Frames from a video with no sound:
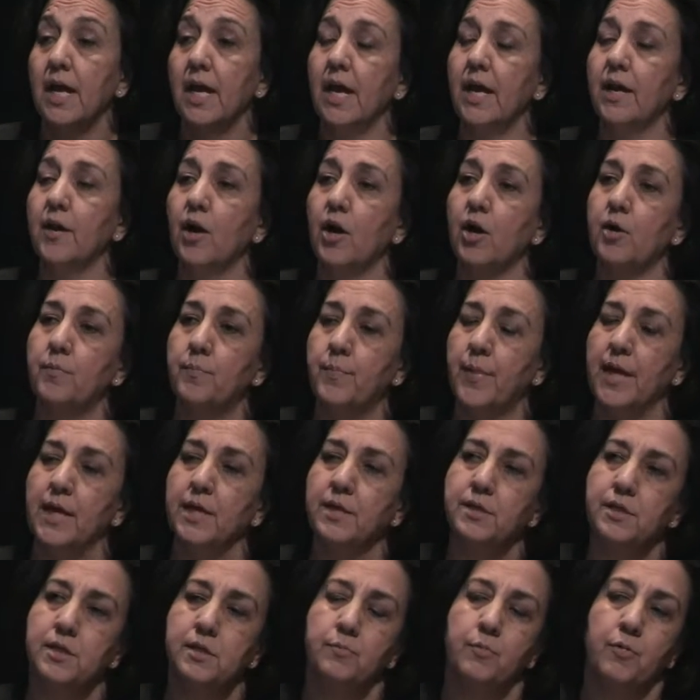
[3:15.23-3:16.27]
and our
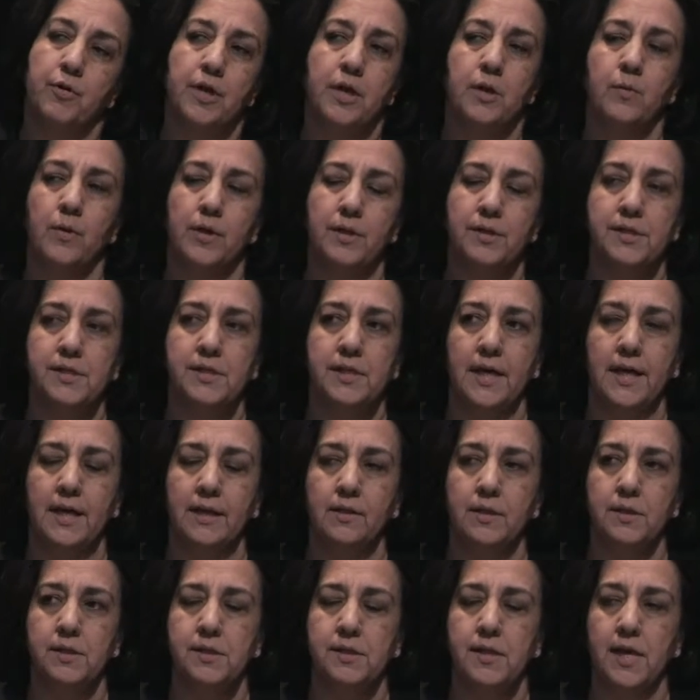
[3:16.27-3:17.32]
base is pretty well staying
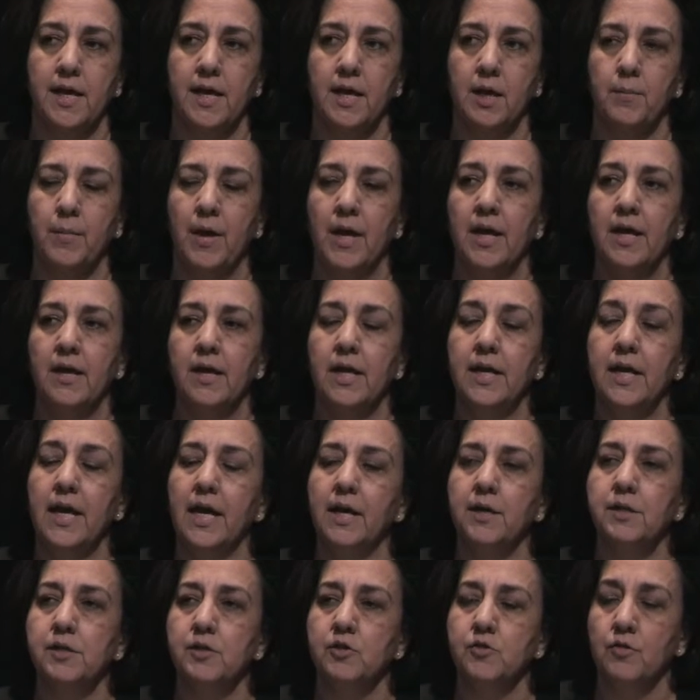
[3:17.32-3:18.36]
the same. It
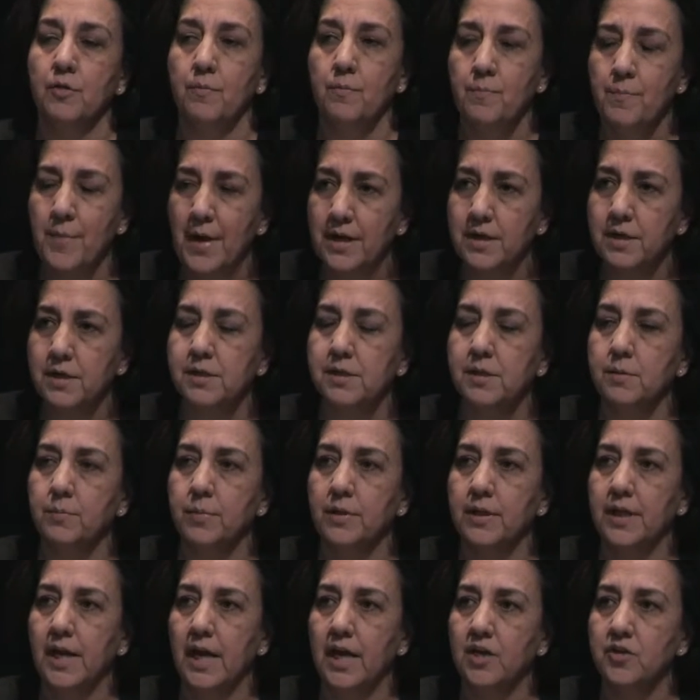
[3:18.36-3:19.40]
has tremendous
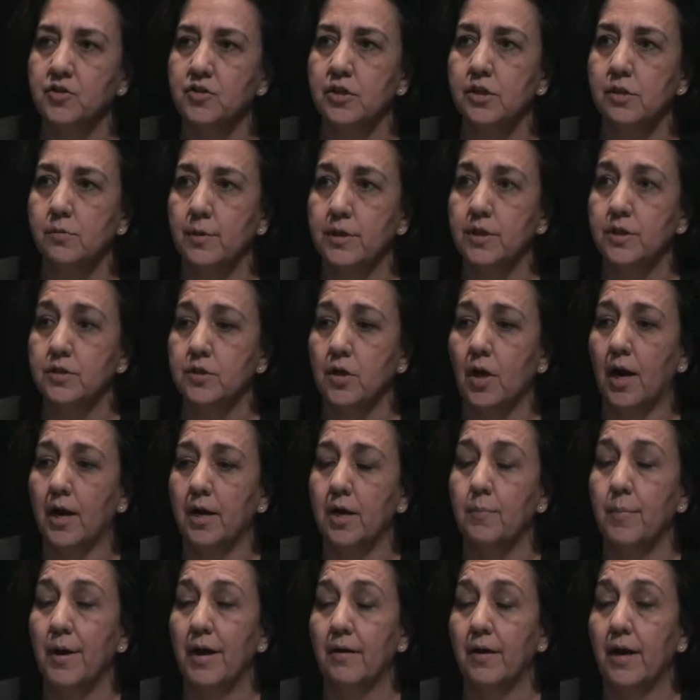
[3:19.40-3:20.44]
implications when you talk
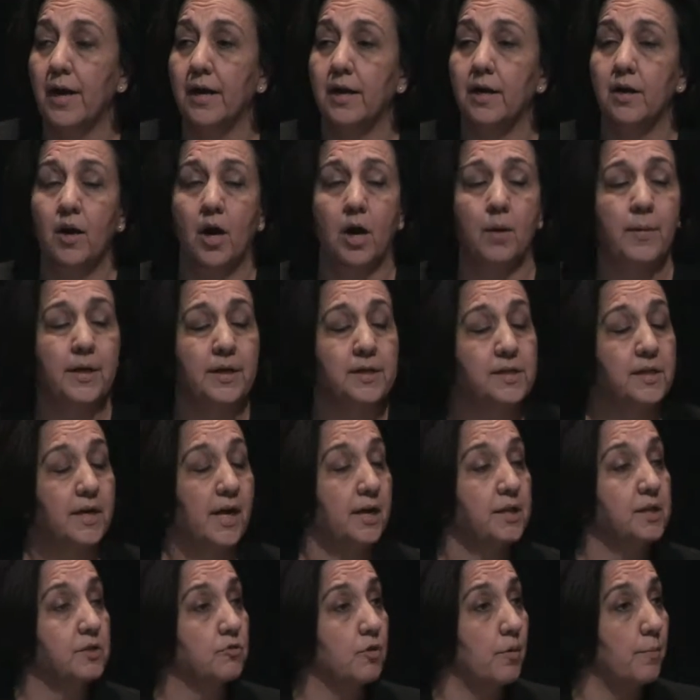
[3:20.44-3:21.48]
about economics. It
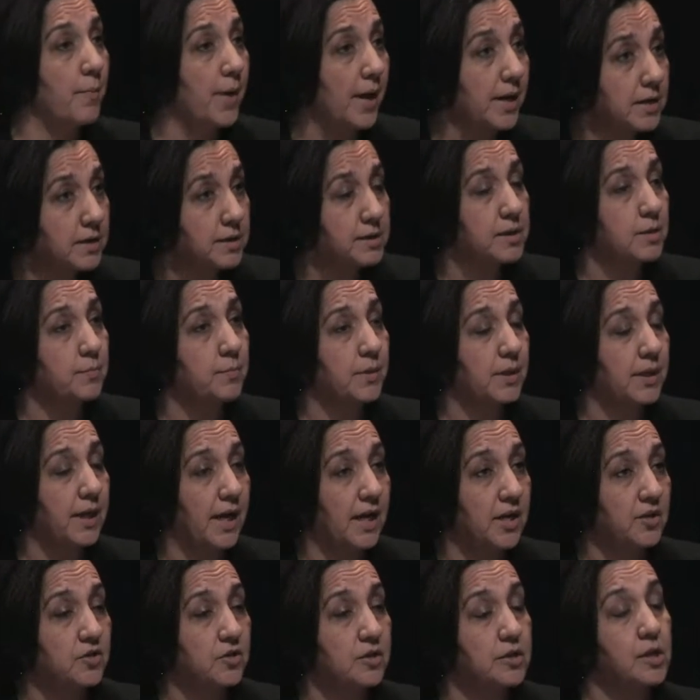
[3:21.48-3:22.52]
has tremendous
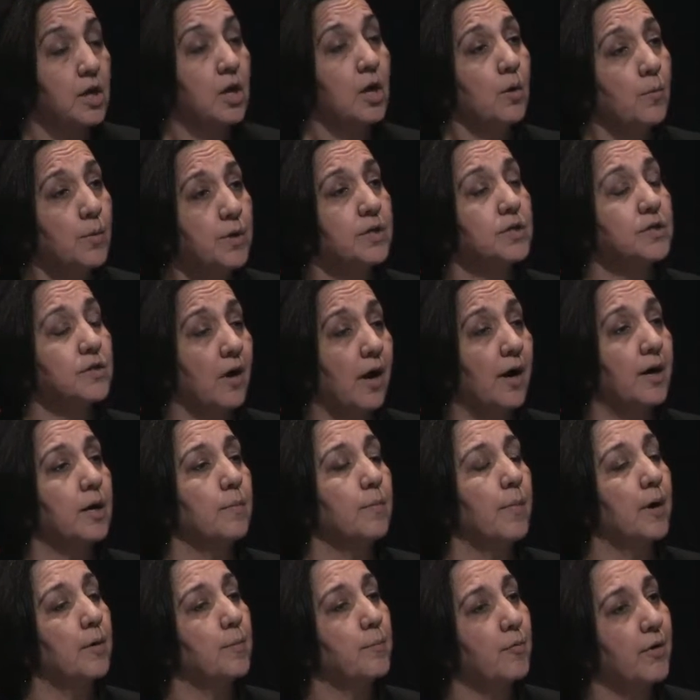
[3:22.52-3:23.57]
implications when you talk
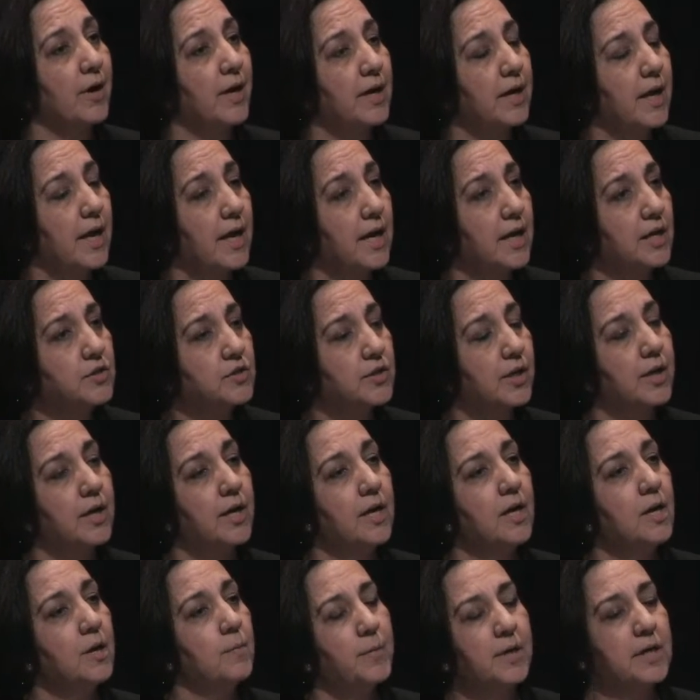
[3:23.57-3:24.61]
about brain aging,
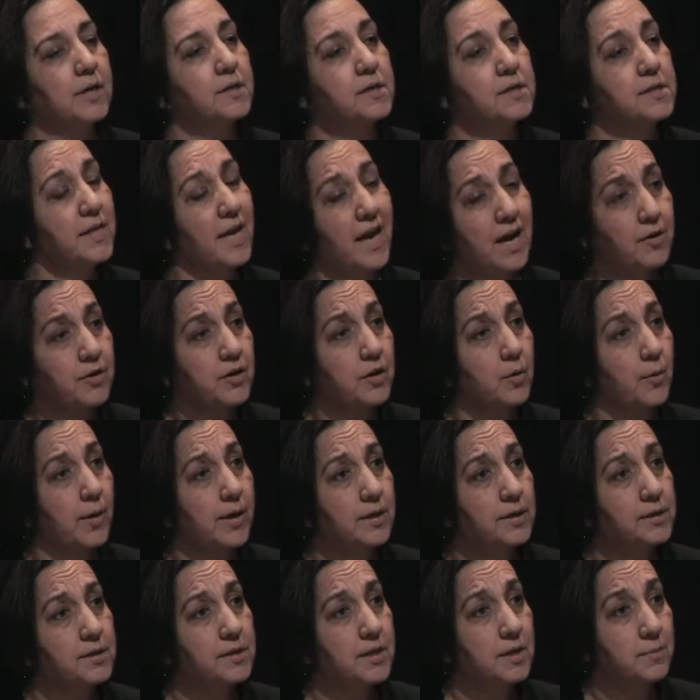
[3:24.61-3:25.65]
because now you're going
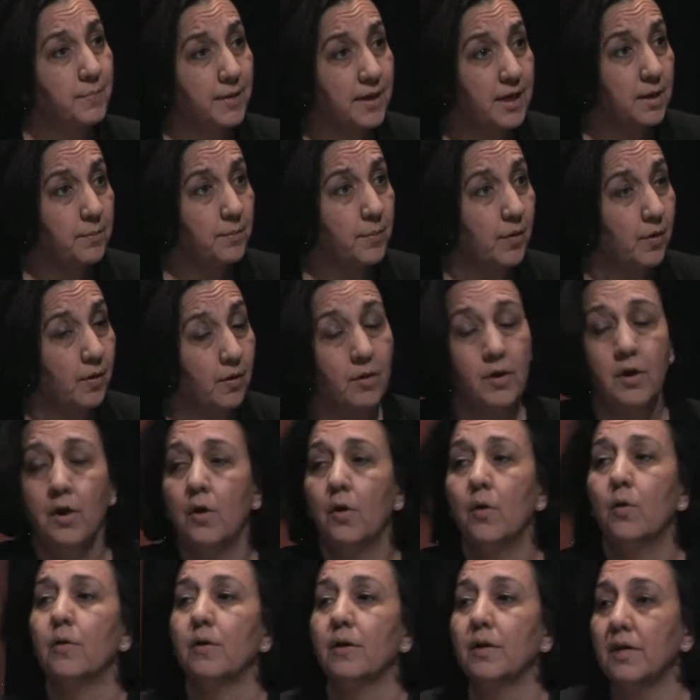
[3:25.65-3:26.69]
to see people
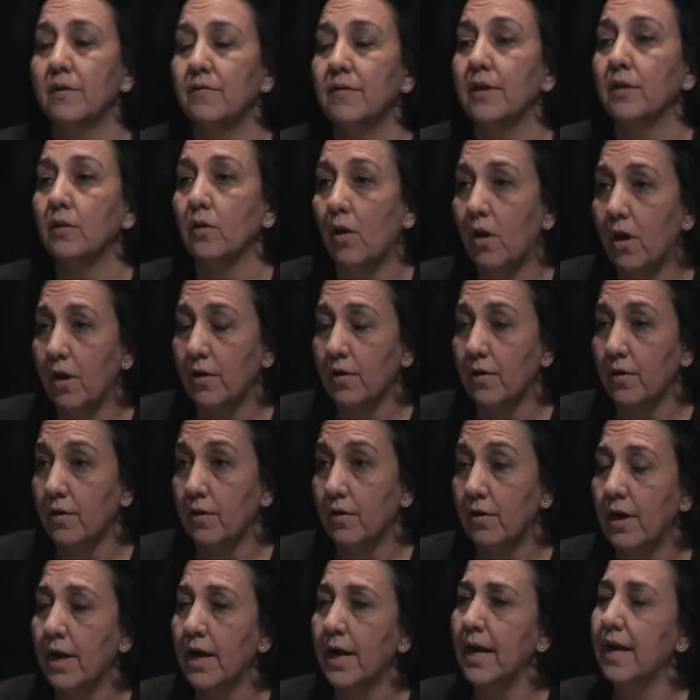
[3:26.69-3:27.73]
who are living
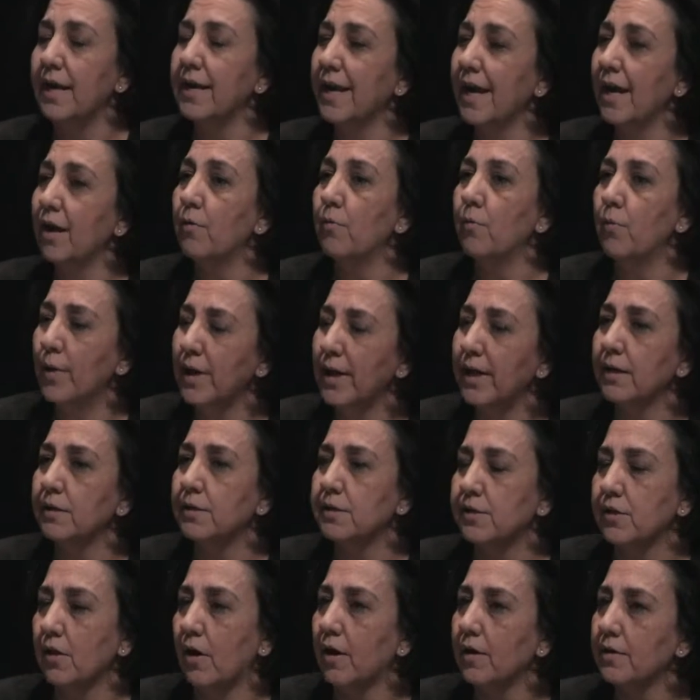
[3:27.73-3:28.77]
longer, and now we as
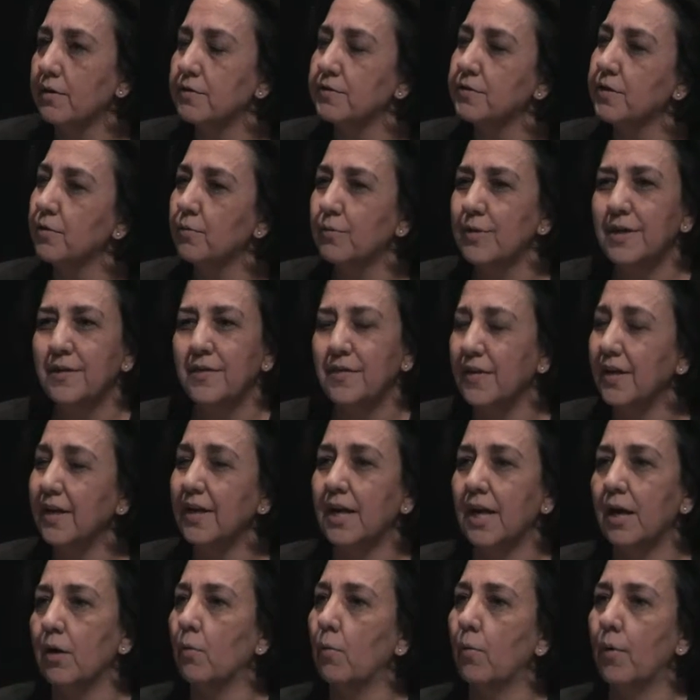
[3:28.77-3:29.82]
doctors are
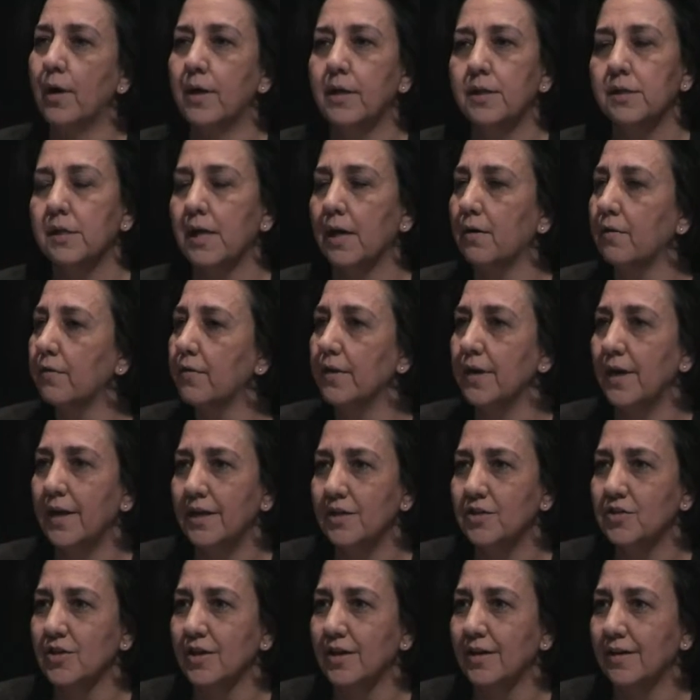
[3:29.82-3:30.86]
rethinking what is healthy
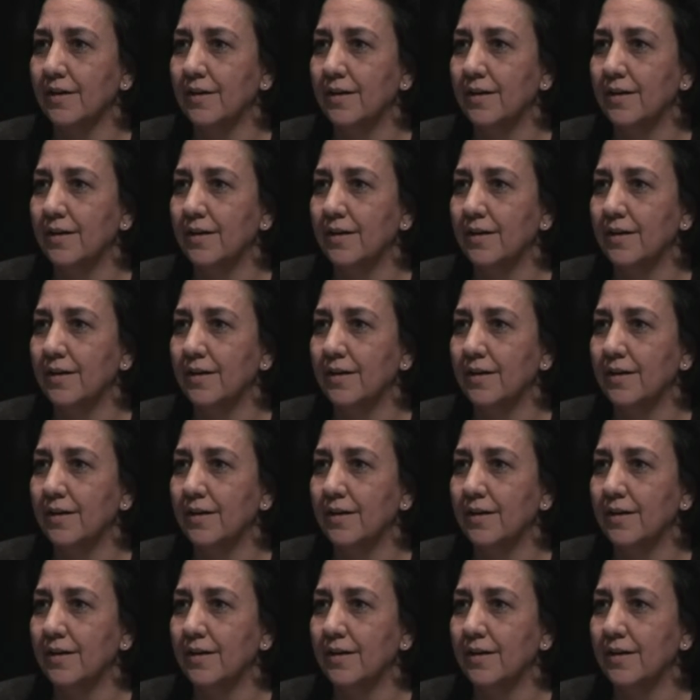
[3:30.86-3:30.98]
aging,